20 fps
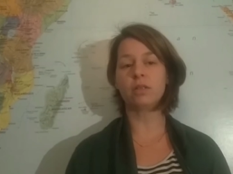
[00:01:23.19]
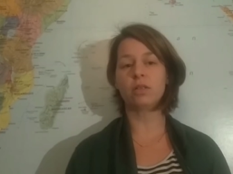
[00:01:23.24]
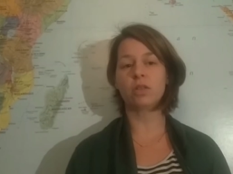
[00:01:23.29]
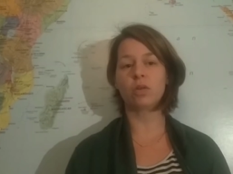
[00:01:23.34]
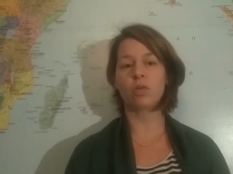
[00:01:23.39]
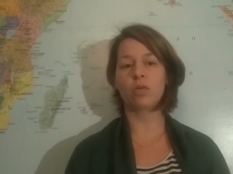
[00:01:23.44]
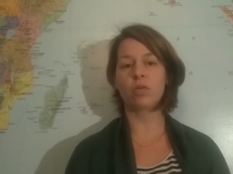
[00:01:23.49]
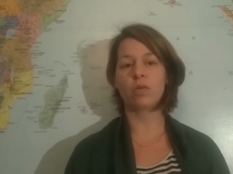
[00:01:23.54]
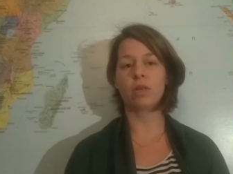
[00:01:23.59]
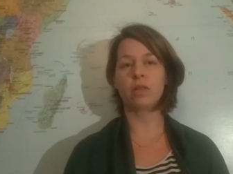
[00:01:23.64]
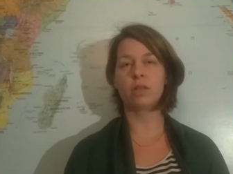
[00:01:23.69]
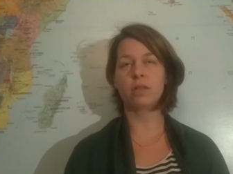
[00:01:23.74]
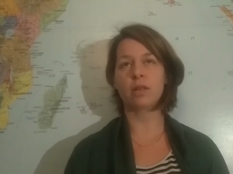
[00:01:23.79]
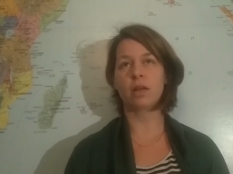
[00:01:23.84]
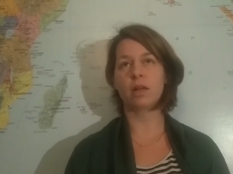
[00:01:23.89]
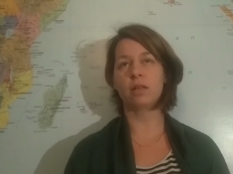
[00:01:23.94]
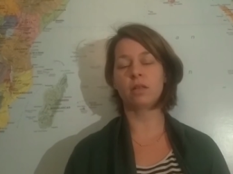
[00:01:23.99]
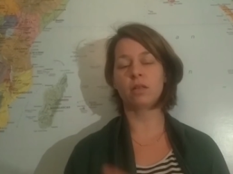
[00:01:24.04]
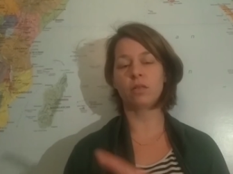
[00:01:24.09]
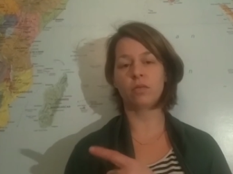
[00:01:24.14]
So it
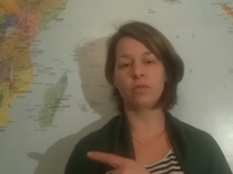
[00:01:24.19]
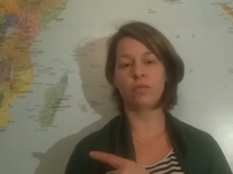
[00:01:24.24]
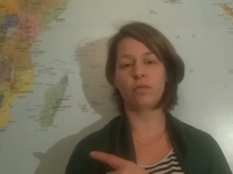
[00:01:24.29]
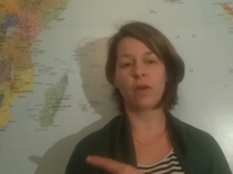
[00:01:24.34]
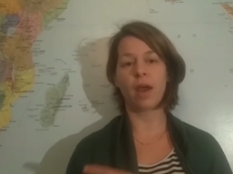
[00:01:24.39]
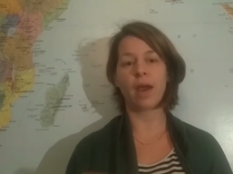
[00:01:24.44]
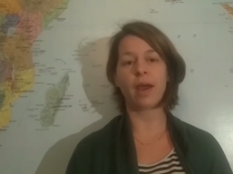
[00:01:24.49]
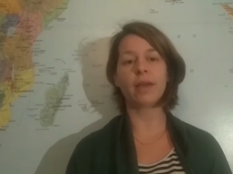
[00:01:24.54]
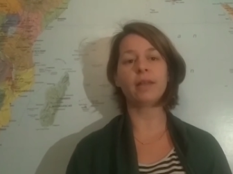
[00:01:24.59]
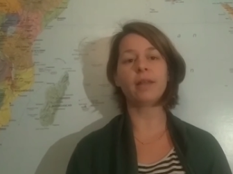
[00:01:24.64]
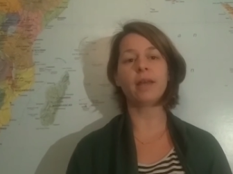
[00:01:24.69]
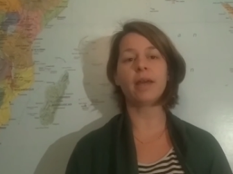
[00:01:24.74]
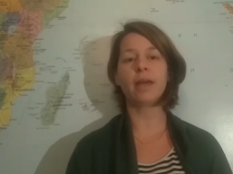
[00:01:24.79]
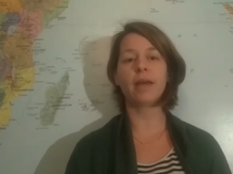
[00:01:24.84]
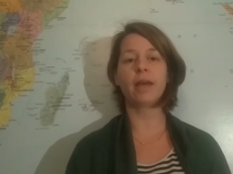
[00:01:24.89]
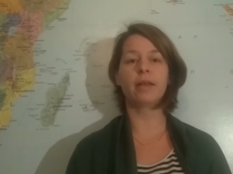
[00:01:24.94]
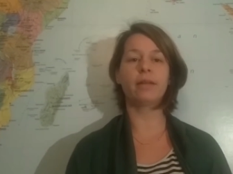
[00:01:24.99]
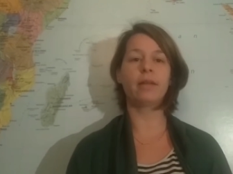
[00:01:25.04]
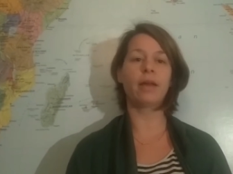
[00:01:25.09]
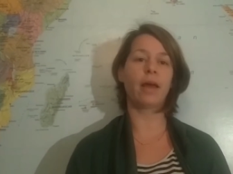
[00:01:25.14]
started on
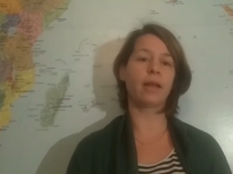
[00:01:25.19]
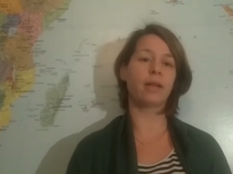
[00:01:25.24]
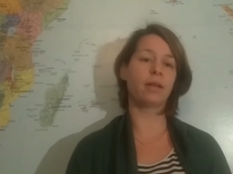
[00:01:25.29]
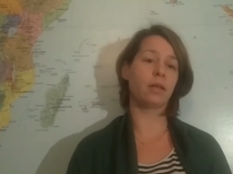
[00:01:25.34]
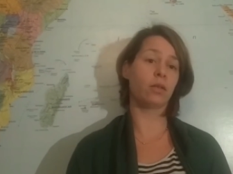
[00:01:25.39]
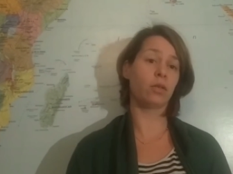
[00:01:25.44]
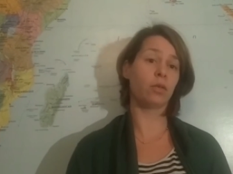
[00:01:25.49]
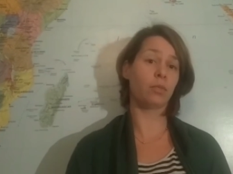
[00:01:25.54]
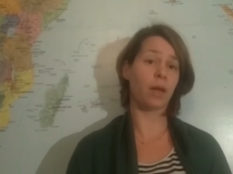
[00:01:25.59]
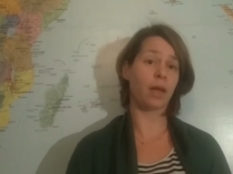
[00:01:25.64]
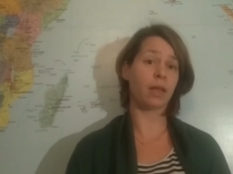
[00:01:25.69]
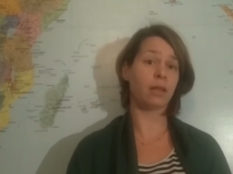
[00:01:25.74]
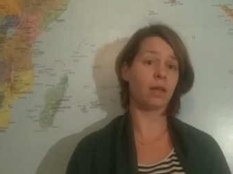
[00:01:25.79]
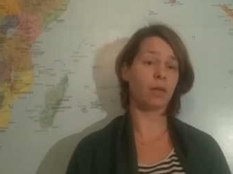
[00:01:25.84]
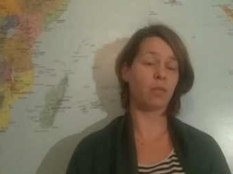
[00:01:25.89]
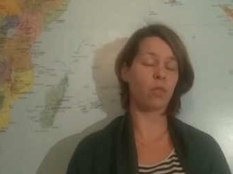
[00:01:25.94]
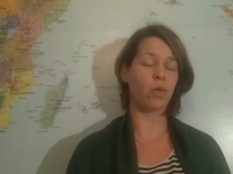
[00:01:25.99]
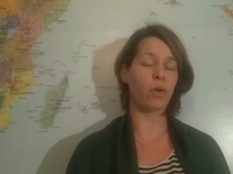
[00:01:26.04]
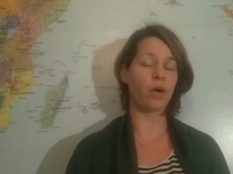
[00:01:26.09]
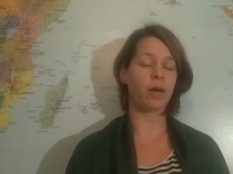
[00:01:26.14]
Friday and ended on
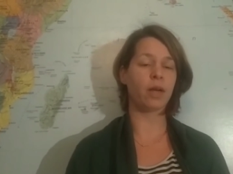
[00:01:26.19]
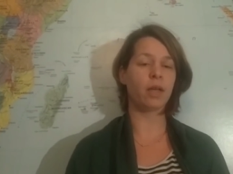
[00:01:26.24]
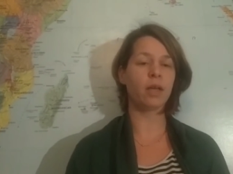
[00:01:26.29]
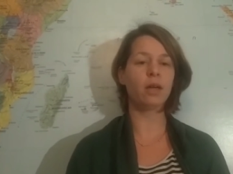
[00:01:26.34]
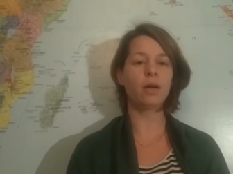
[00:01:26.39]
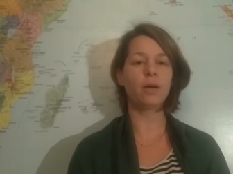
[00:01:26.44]
Monday morning.